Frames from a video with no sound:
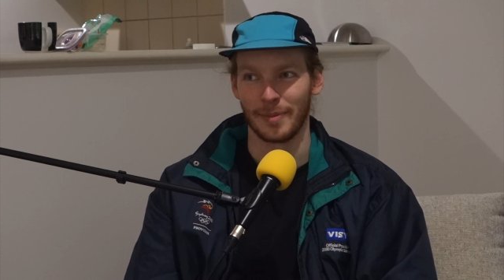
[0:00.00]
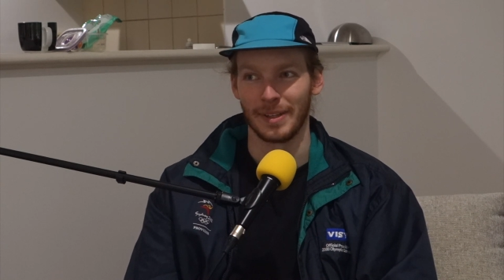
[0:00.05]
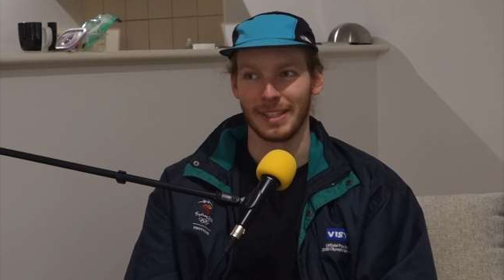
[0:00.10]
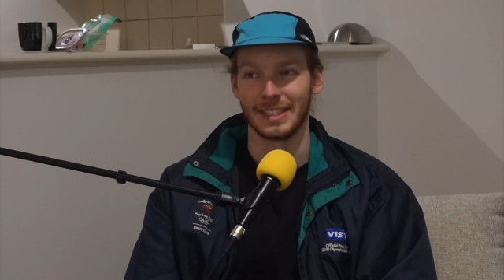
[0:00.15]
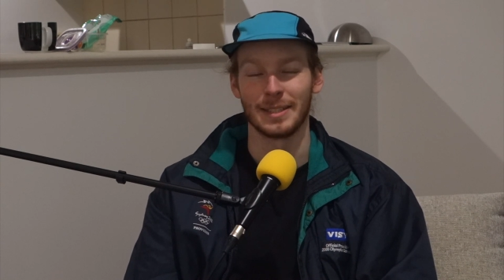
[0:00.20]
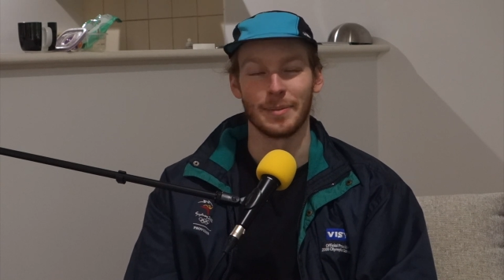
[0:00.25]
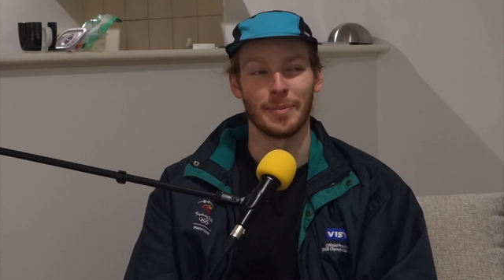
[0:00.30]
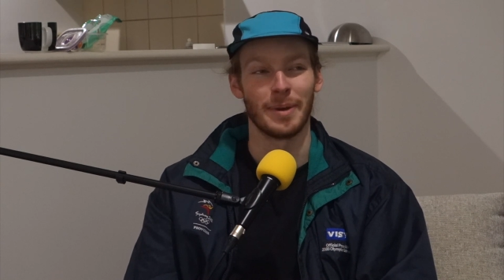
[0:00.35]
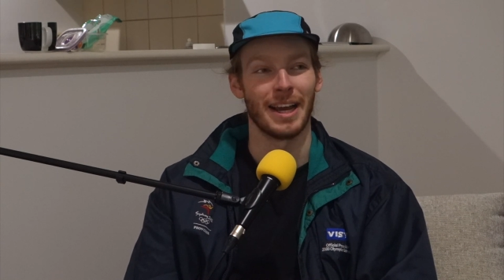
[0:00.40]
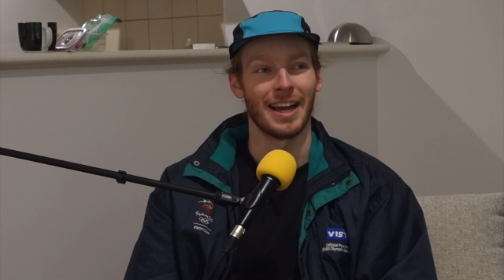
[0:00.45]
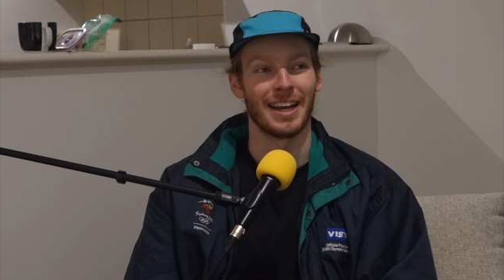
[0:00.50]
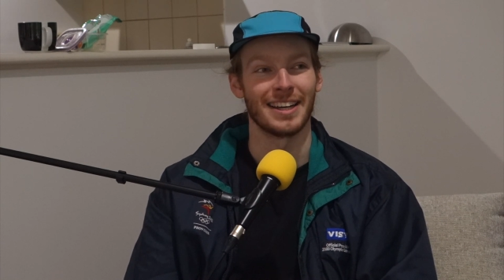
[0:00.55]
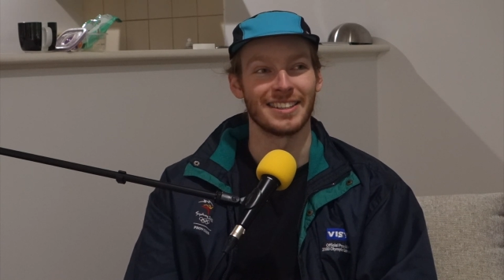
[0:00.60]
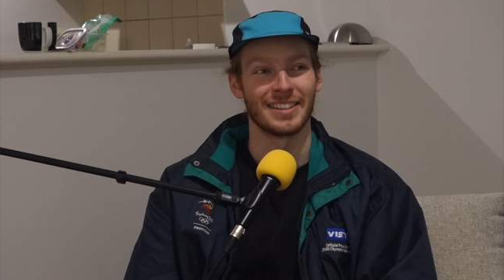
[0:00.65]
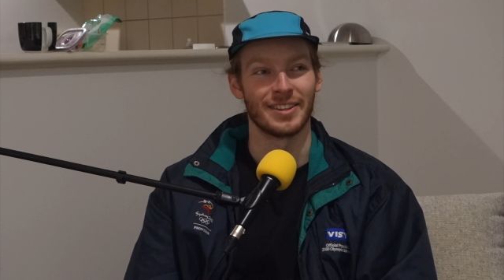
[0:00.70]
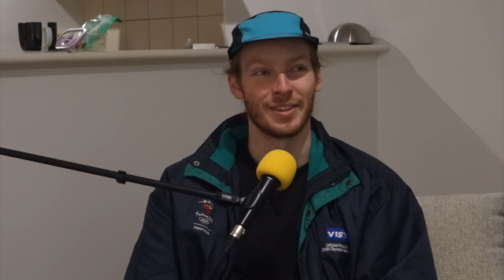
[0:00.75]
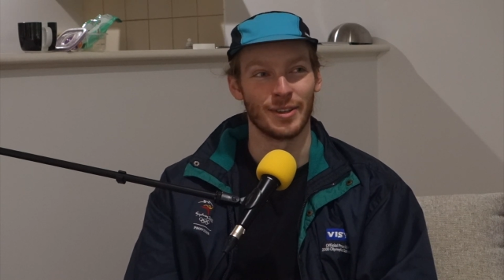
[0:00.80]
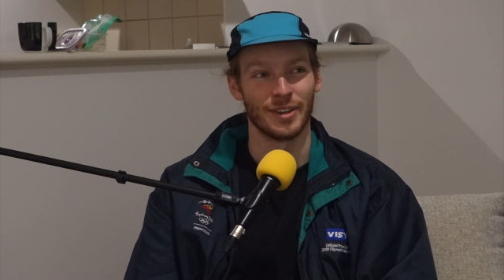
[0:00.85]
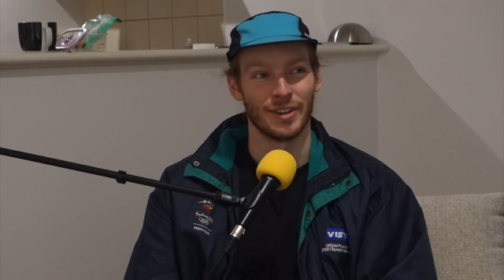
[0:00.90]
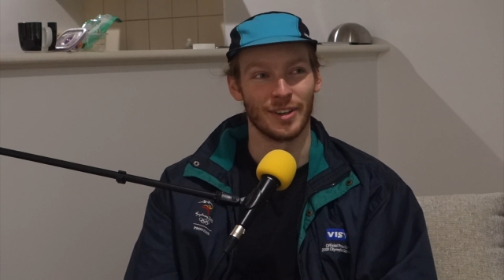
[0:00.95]
It's
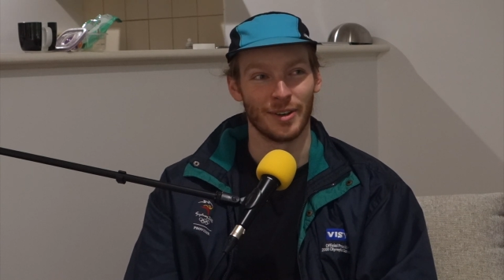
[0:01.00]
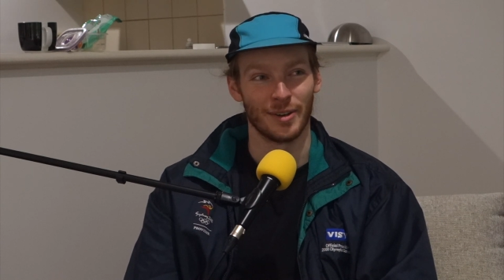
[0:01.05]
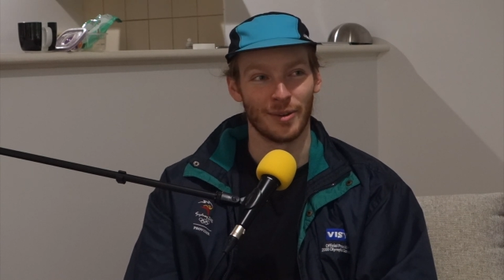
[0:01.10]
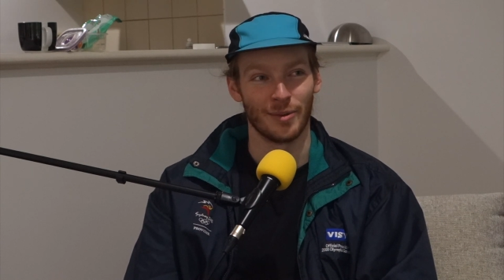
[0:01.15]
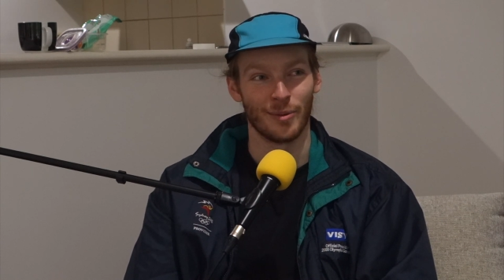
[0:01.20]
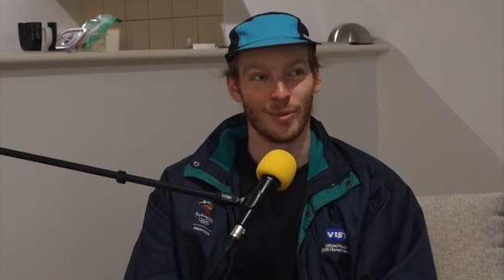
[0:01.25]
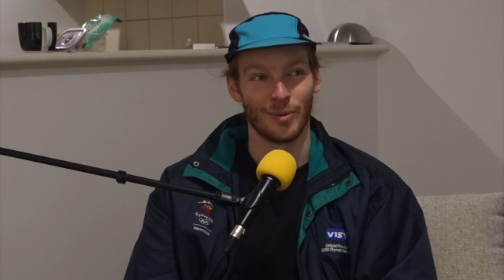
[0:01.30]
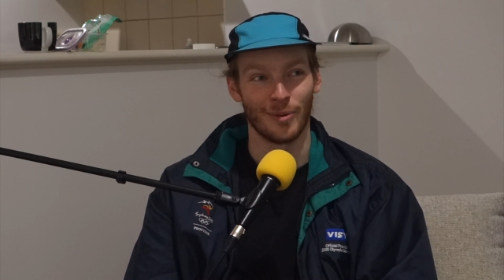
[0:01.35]
about the